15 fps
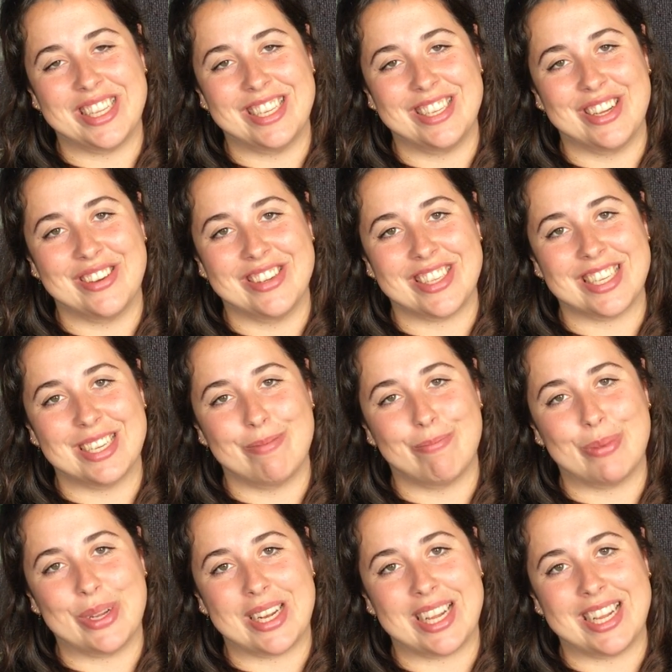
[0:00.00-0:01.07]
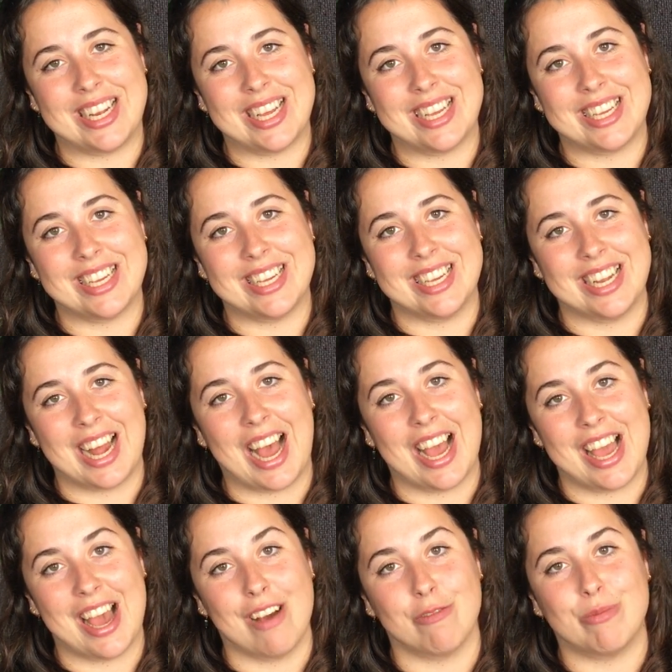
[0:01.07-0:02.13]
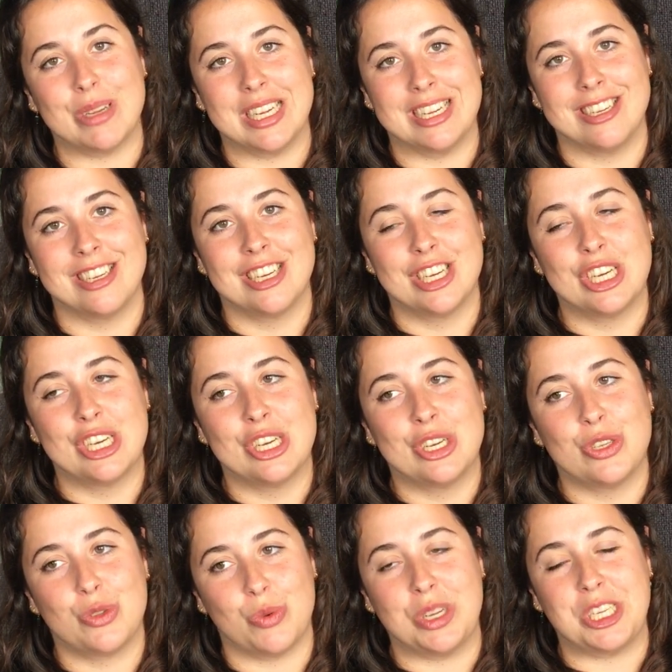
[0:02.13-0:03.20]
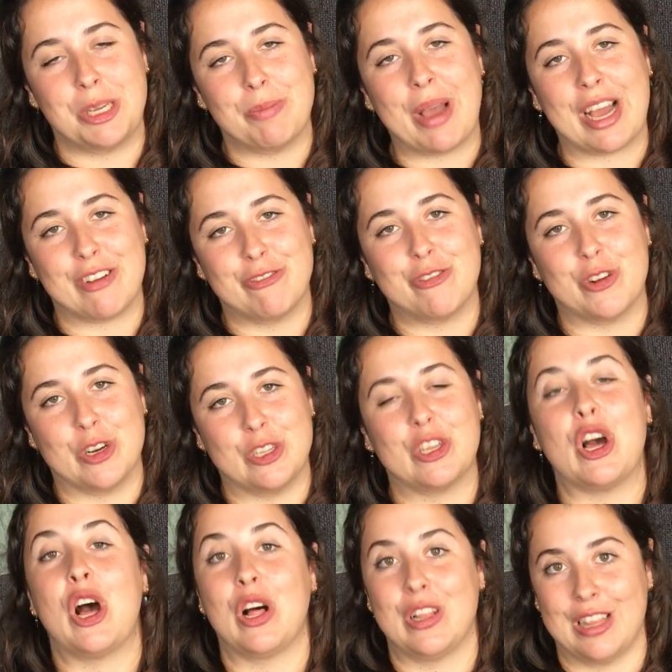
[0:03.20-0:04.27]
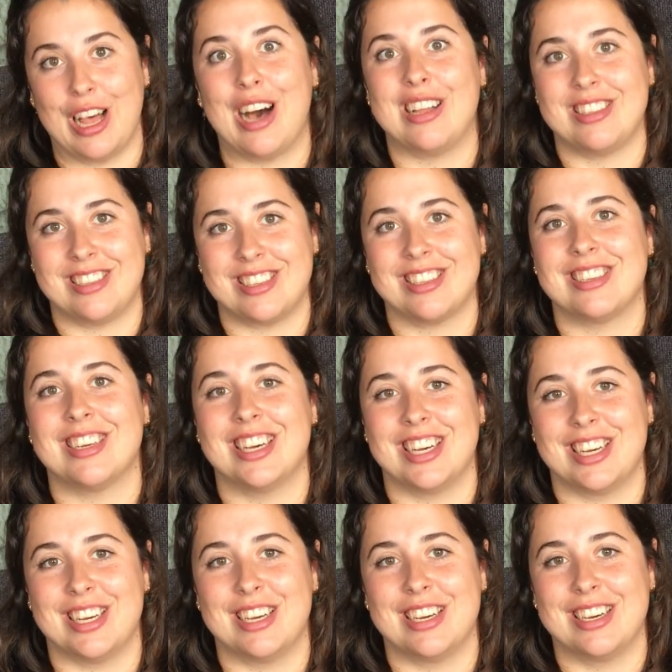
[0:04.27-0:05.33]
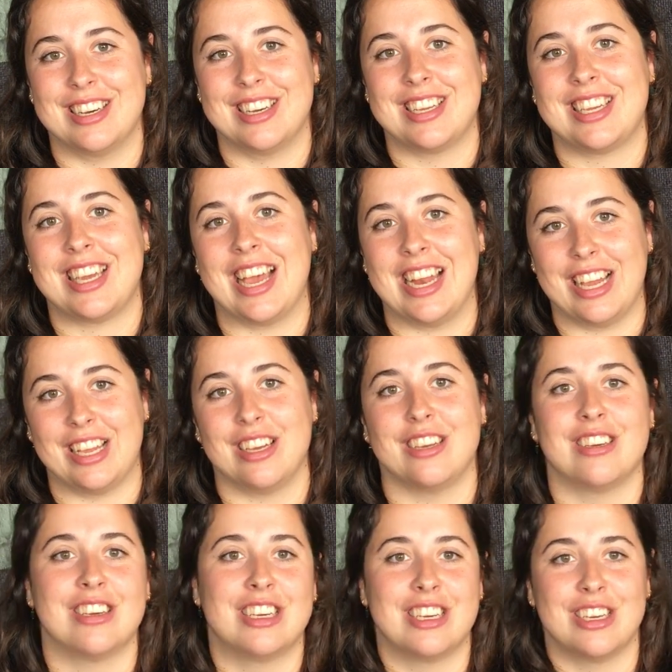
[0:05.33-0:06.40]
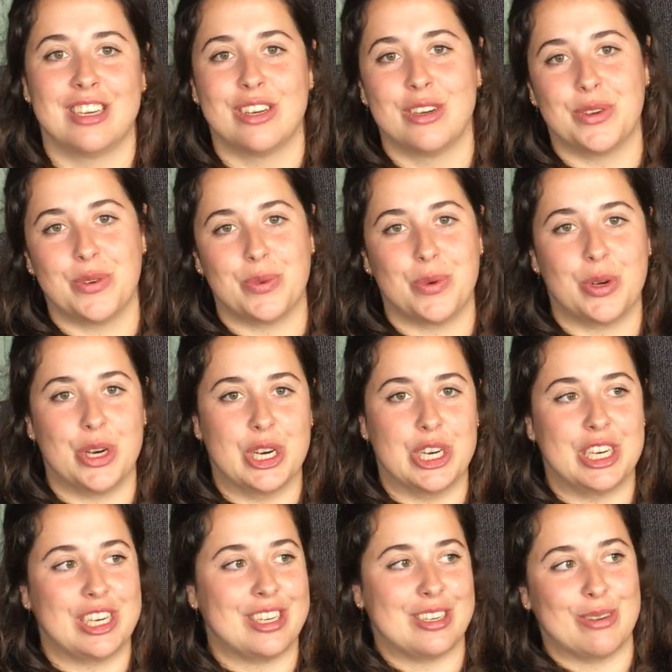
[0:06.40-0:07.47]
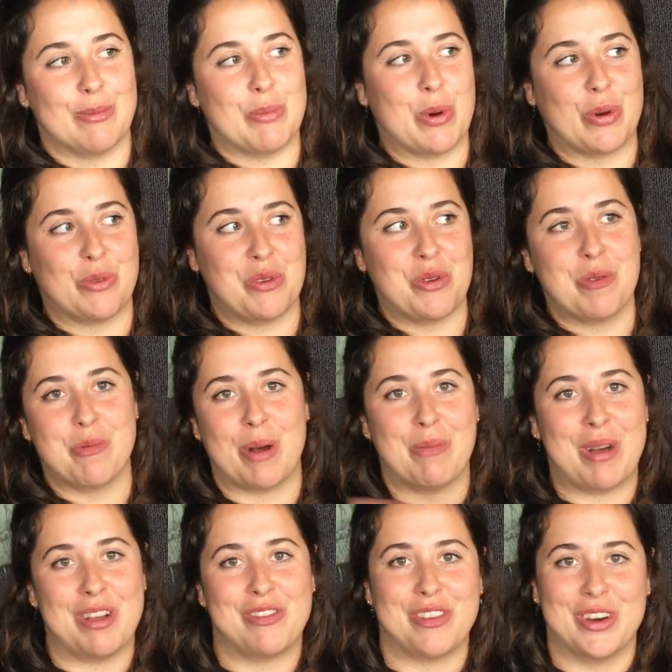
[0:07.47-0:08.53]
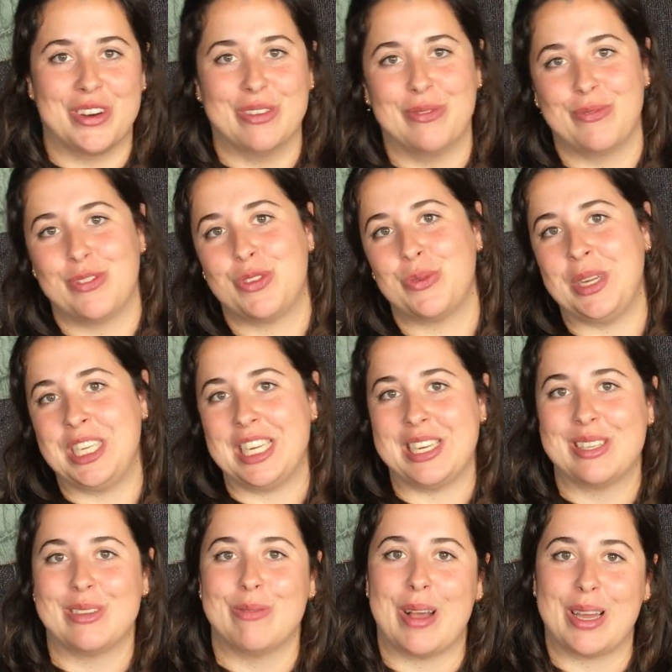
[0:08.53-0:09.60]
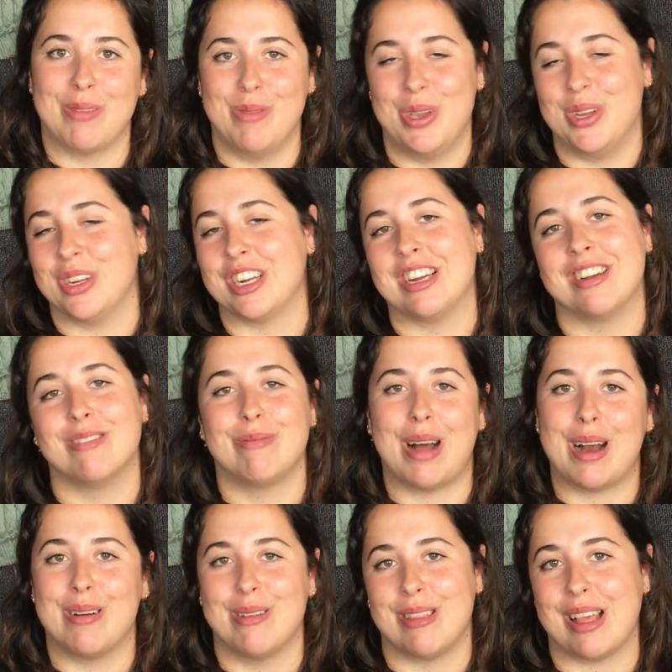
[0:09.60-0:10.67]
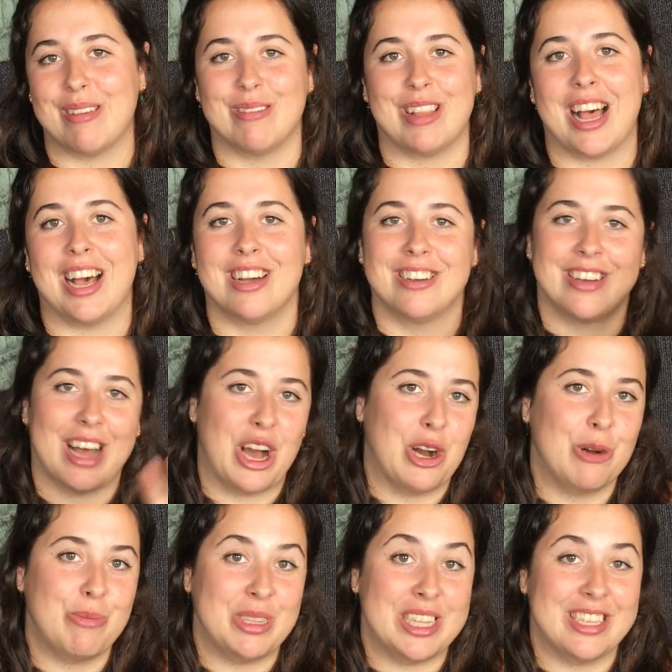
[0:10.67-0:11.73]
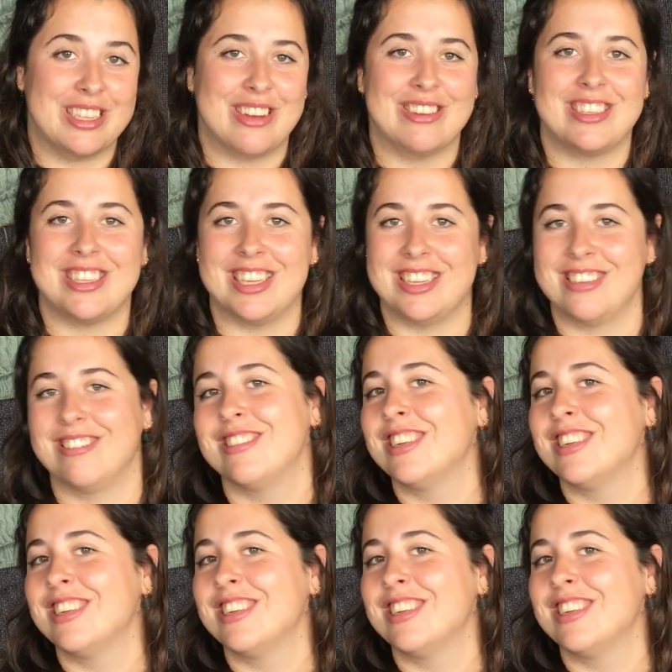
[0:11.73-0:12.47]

didn't notice it, but I have been switching back and forth a lot. Getting more room on my phone, switching to my computer, blah blah blah blah. I hope you didn't notice it.